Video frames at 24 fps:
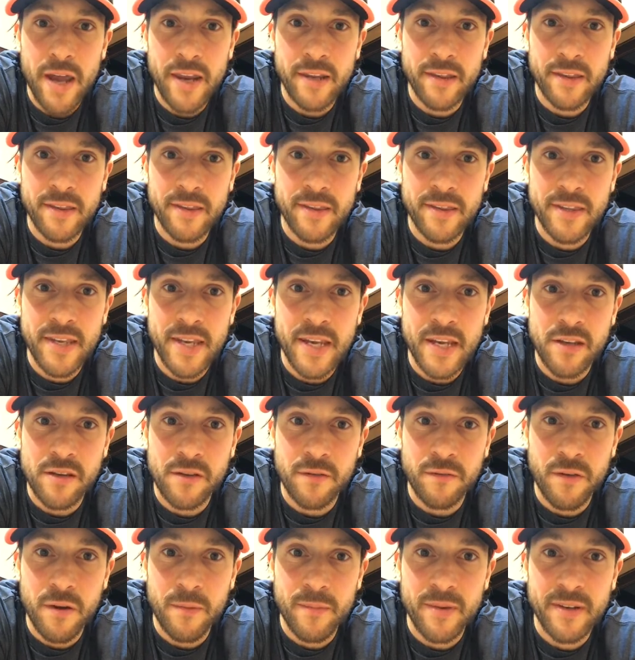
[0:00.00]
to teach
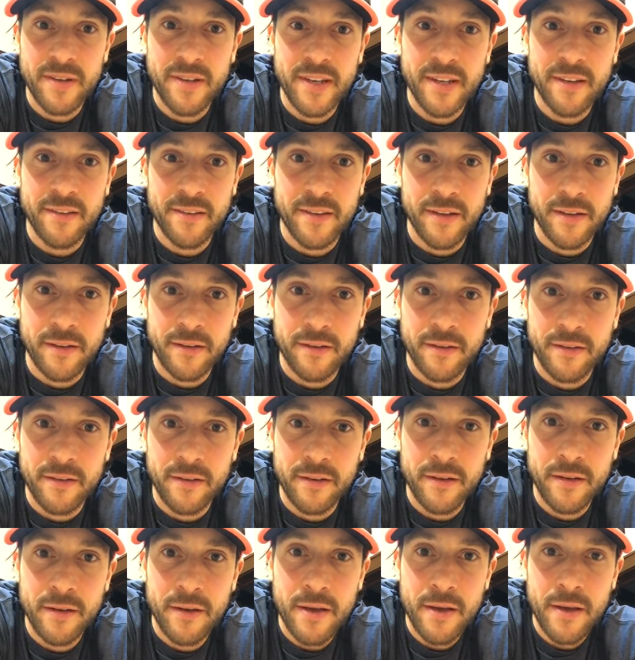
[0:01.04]
from a distance
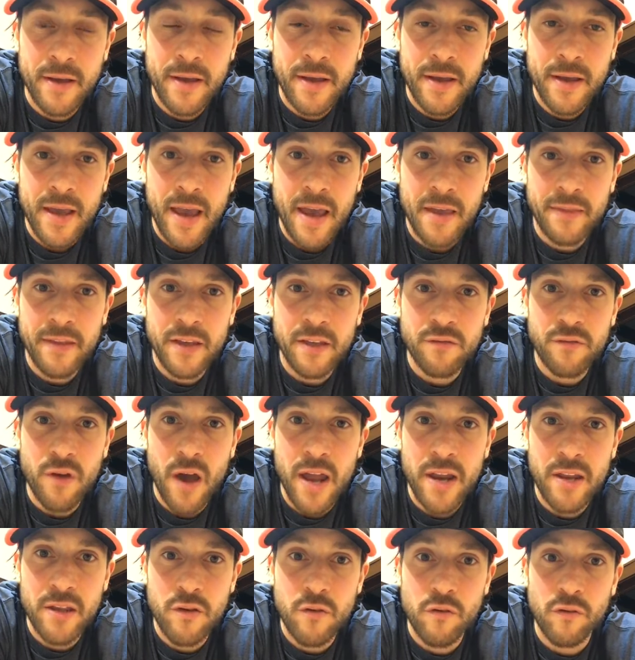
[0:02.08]
and they try
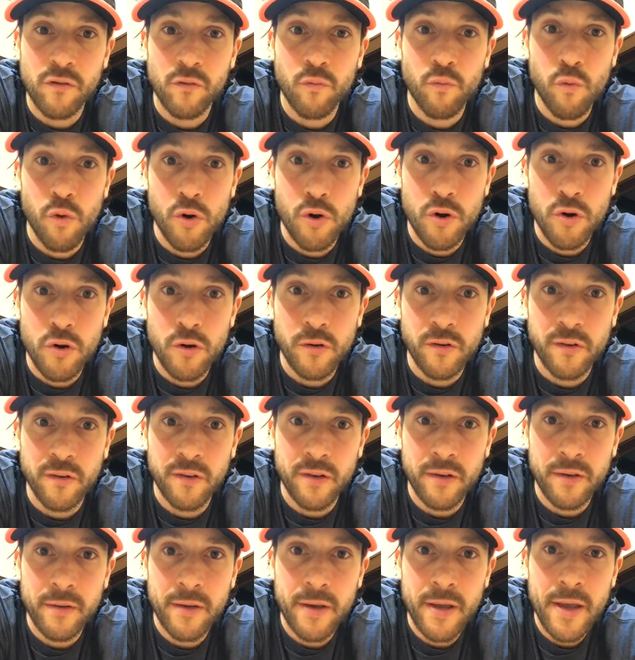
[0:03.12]
to use words
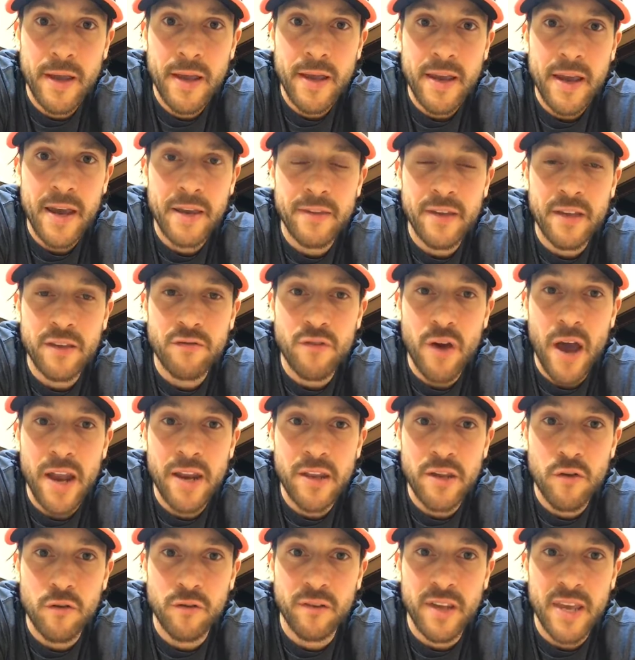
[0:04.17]
and they try to
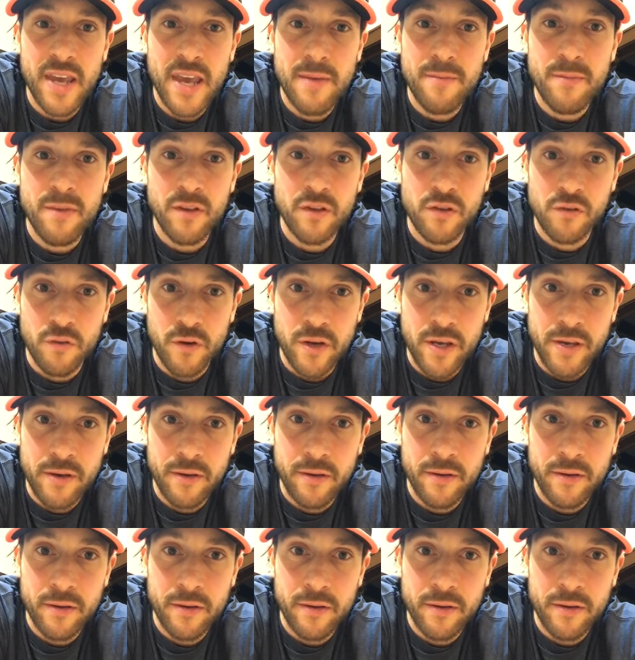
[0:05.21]
use imagery.